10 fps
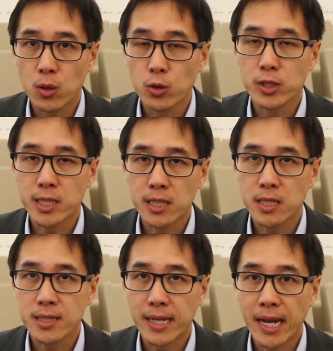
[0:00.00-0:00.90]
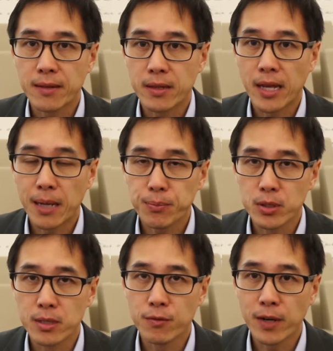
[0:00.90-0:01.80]
all the changes that had
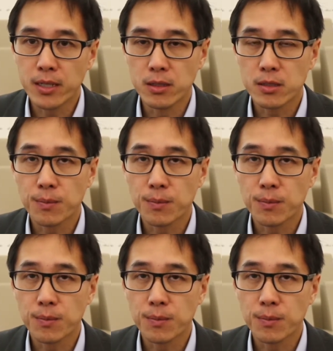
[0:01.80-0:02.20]
happened in finance,